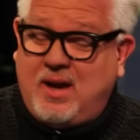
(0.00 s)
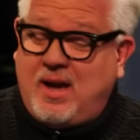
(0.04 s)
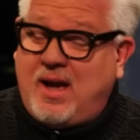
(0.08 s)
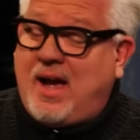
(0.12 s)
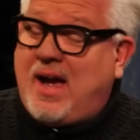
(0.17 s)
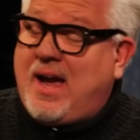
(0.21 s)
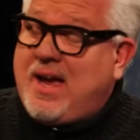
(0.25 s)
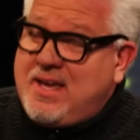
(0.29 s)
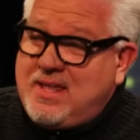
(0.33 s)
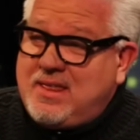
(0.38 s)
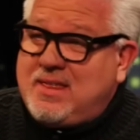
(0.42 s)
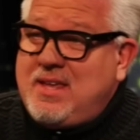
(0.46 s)

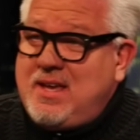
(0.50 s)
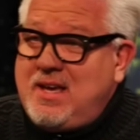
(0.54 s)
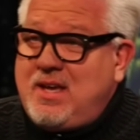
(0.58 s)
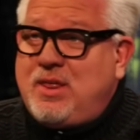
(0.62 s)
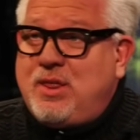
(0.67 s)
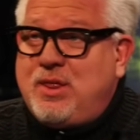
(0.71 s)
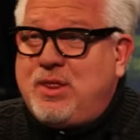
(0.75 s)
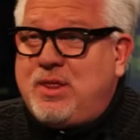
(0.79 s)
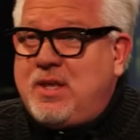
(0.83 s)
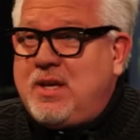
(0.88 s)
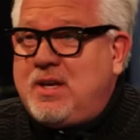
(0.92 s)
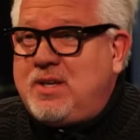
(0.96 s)
I think
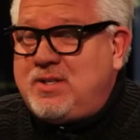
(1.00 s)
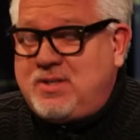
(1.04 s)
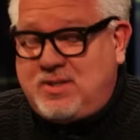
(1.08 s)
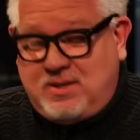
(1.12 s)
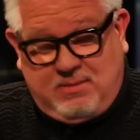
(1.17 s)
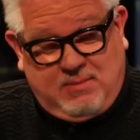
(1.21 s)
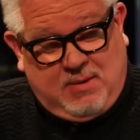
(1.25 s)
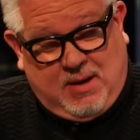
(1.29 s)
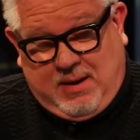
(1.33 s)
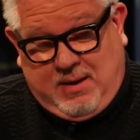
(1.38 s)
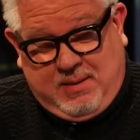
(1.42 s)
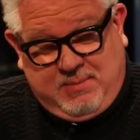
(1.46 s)
this...
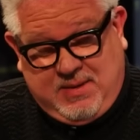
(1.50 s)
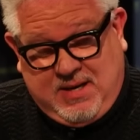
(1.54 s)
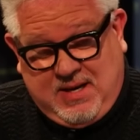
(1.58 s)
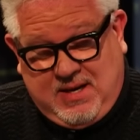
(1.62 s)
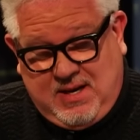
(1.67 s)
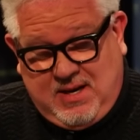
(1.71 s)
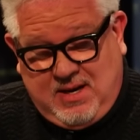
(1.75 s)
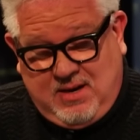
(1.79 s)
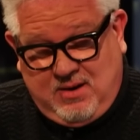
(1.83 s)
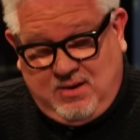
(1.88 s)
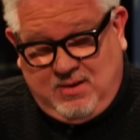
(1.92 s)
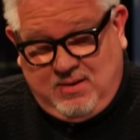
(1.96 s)
I'm
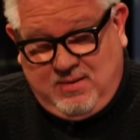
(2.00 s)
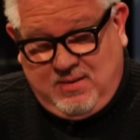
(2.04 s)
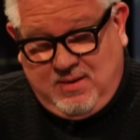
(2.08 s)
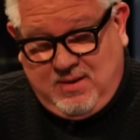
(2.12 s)
getting...